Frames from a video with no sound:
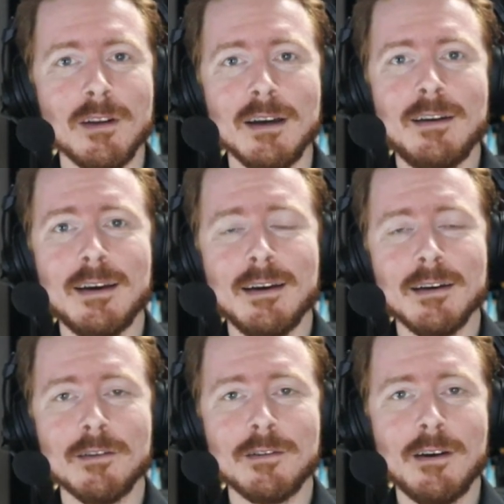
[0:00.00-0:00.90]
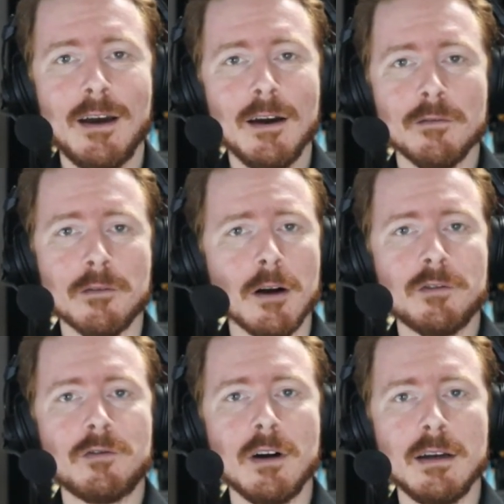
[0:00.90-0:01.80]
Night Hags,
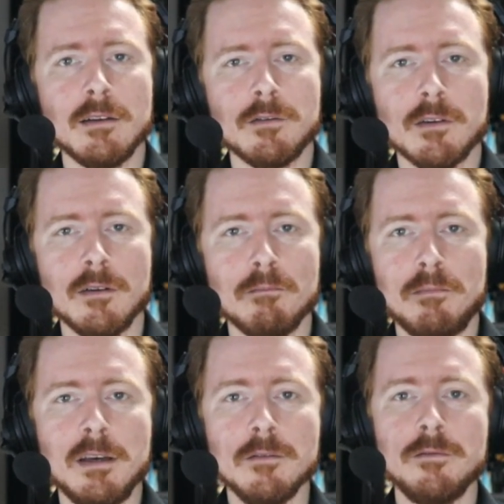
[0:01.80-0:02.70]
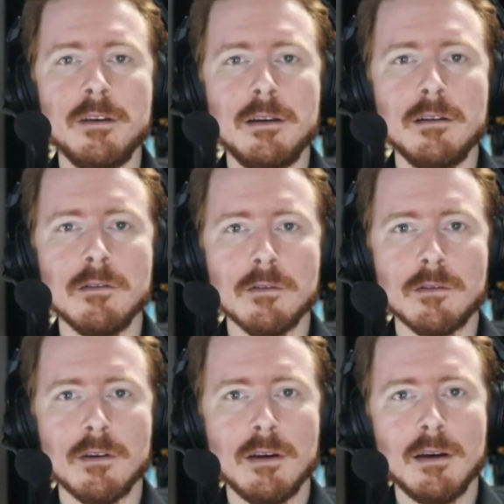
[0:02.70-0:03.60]
Frost Giants, and Pit
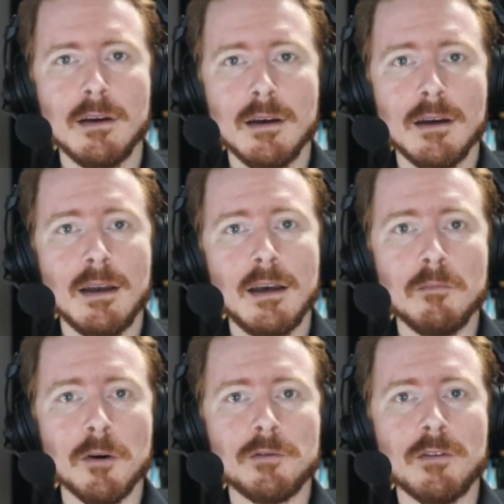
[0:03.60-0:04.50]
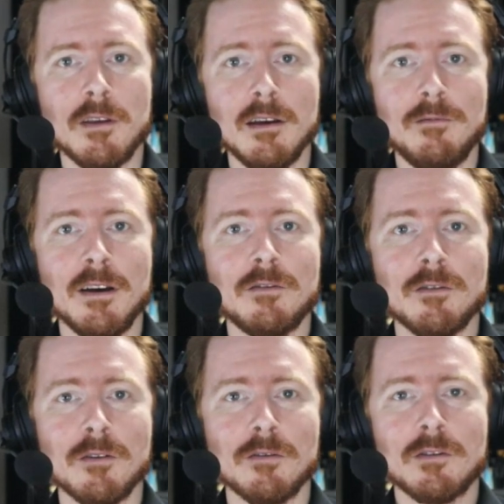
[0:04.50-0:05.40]
Fiends, and most of the
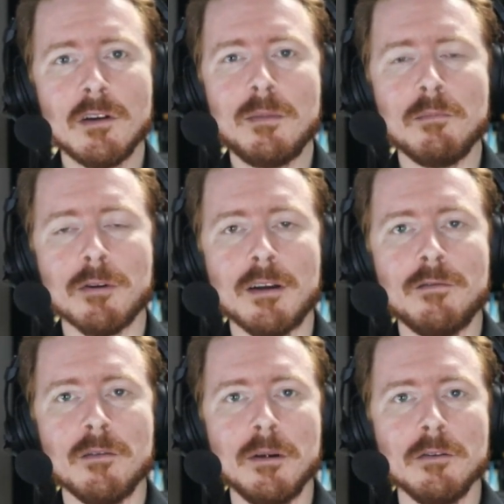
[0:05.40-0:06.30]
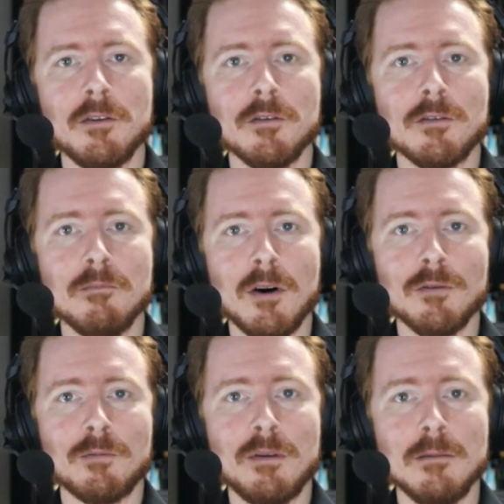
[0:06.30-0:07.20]
adventure's going to be pretty familiar to
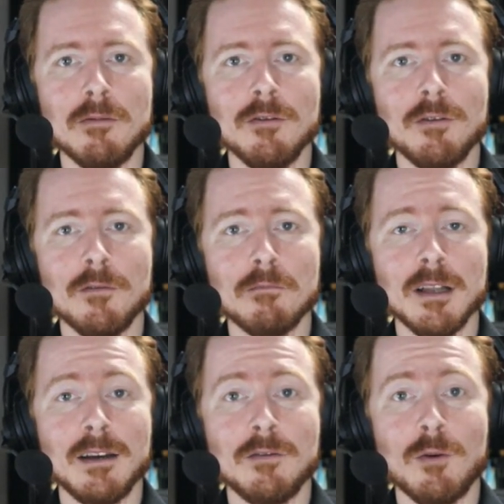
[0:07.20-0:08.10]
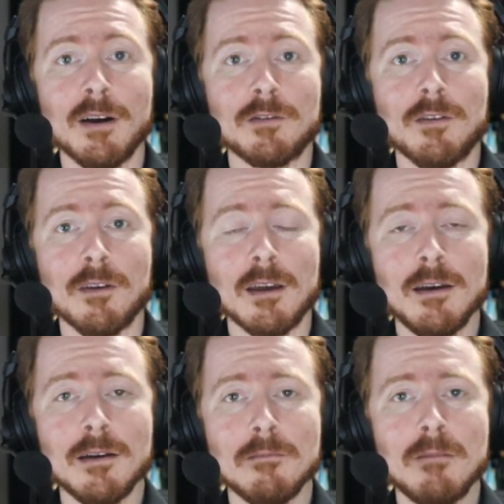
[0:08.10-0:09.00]
most people who've played Quest of the
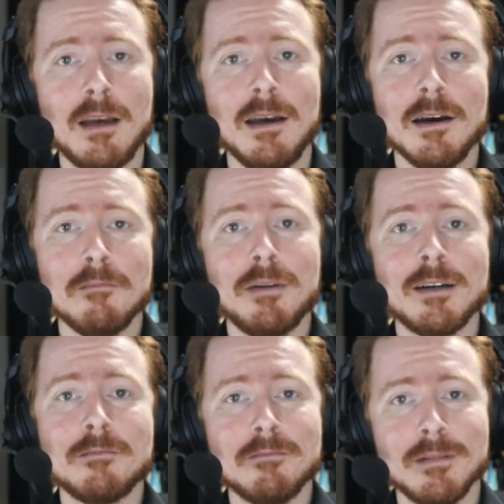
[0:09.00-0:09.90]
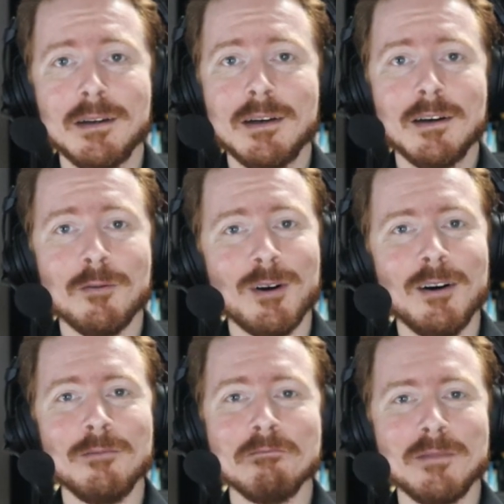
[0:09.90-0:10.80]
King, but,
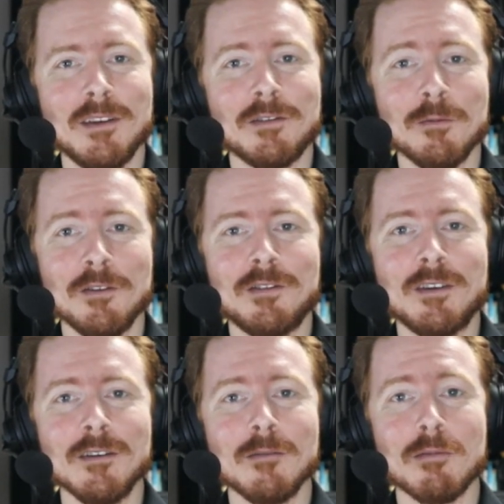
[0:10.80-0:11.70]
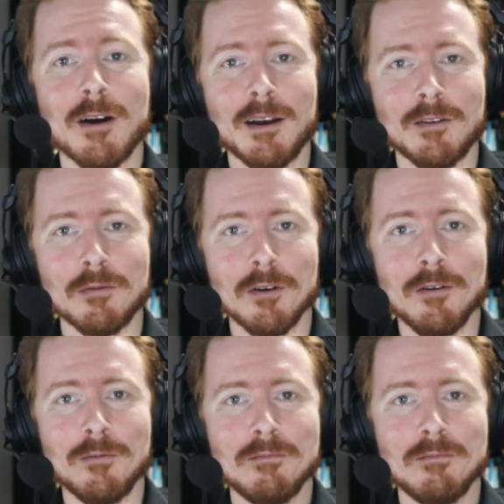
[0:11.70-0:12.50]
well, this was still a breakthrough.